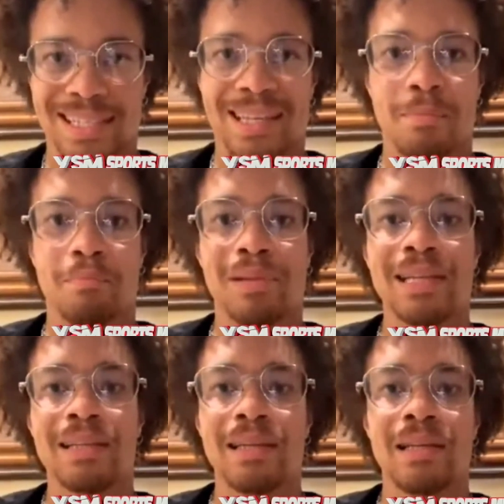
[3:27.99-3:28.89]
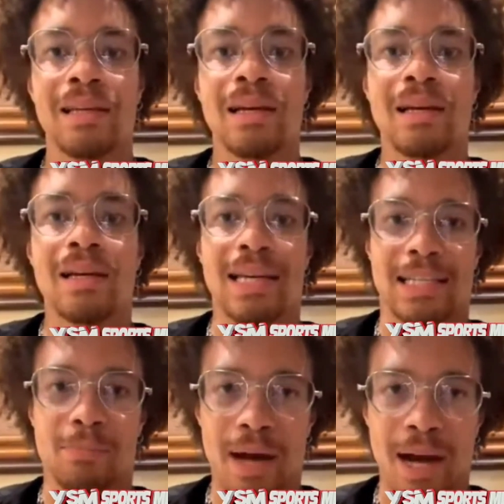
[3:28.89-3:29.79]
is completely
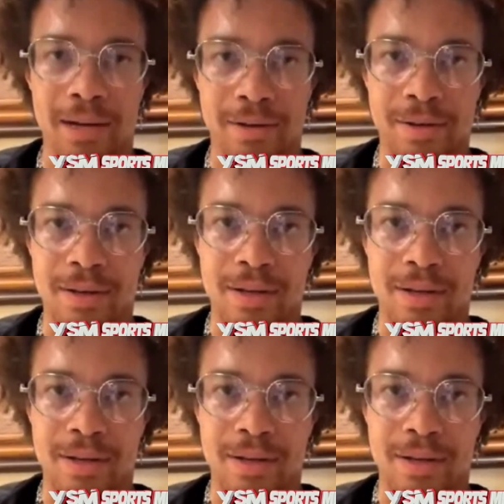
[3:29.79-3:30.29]
expired.